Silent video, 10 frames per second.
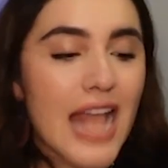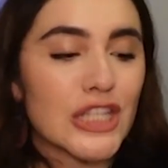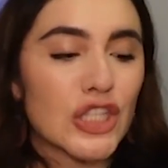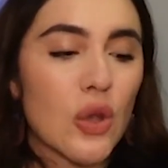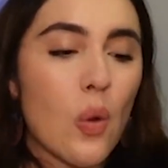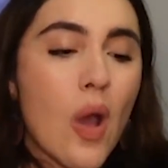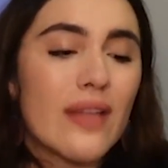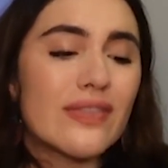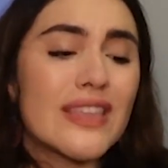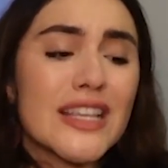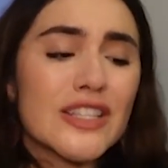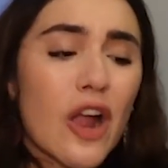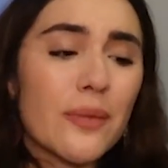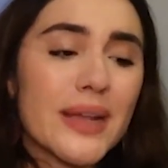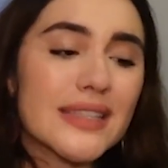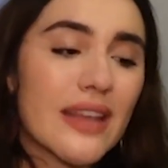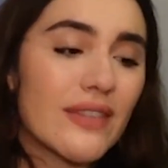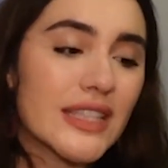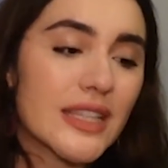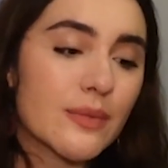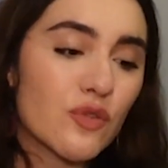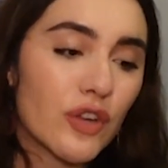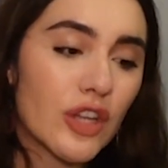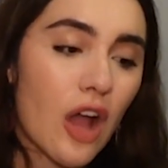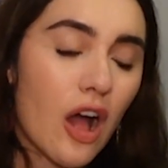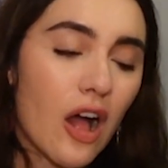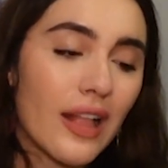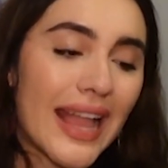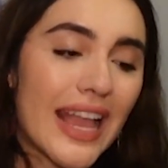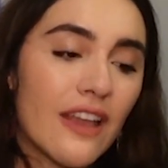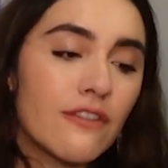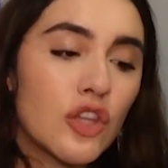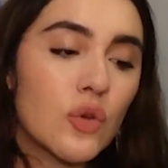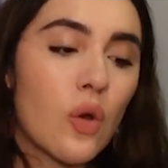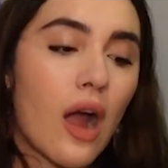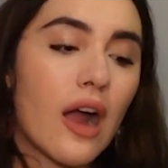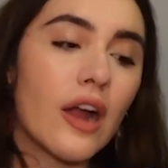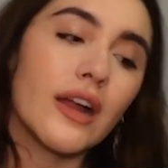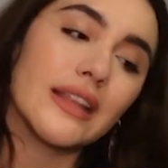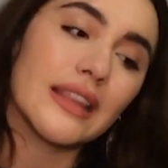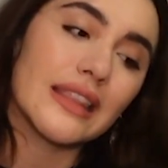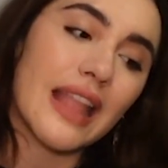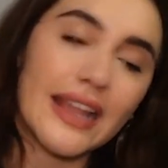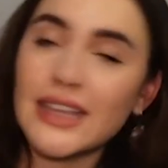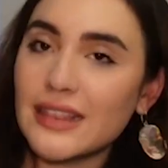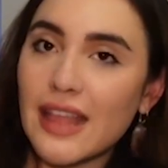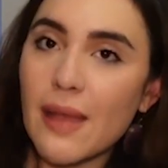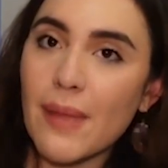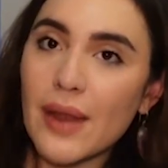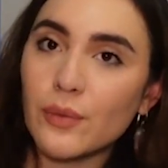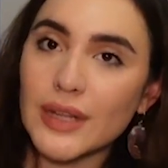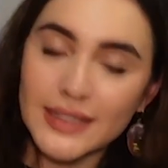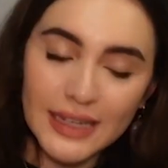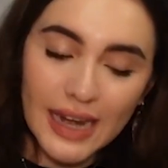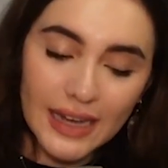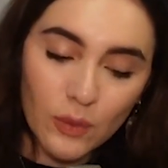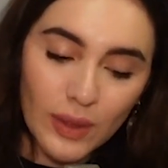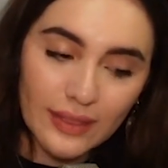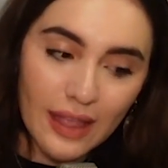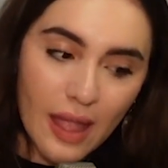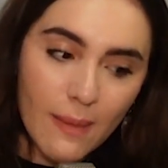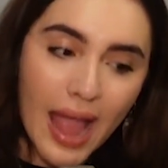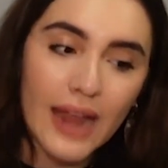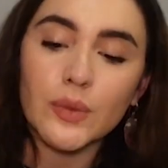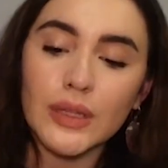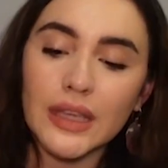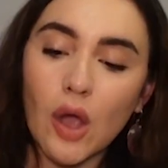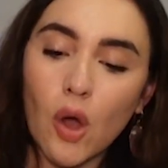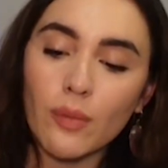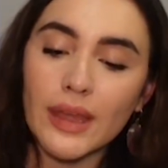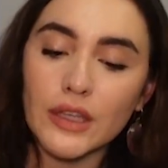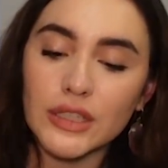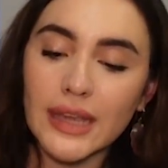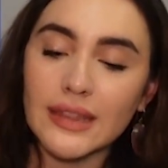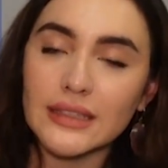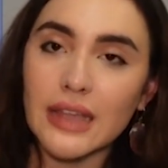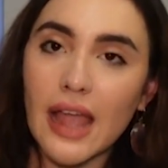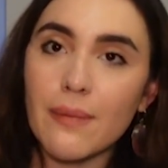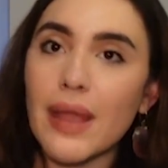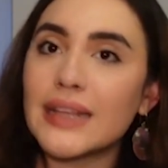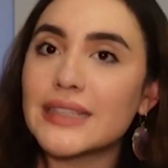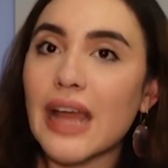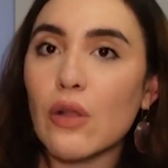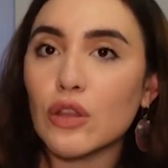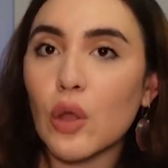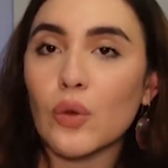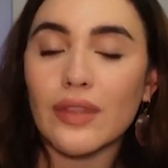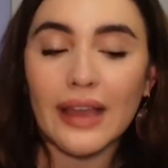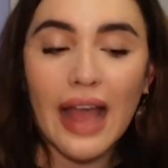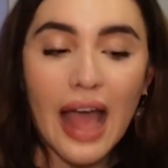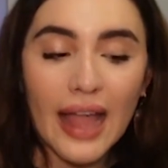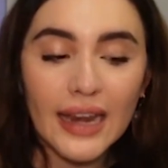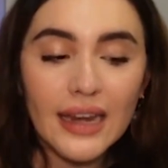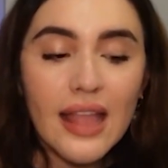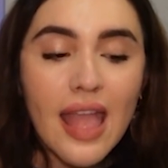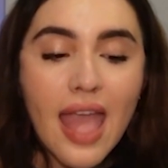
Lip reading: And so these are my 7 tips for y'all. If you are liking them and resonating with them, I really hope that you take the time and download the guide.